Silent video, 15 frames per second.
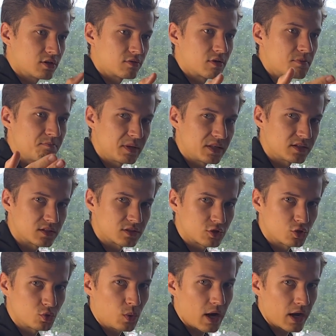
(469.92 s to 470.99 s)
repeat it
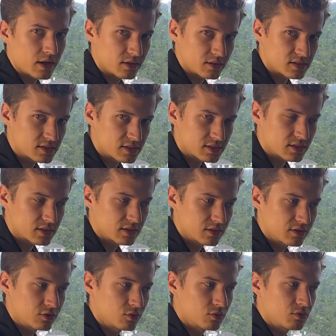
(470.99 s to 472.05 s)
twice.
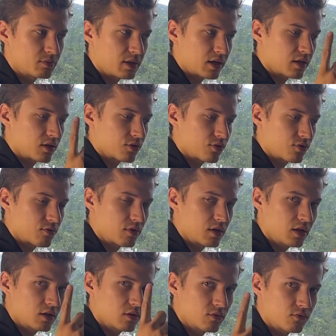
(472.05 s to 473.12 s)
You will make it
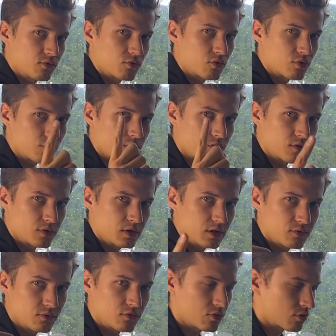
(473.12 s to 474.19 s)
3, 4, 3,
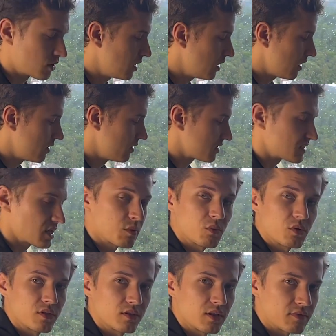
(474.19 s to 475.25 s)
4. The same
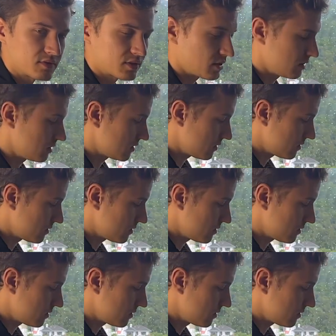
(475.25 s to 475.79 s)
with the left hand.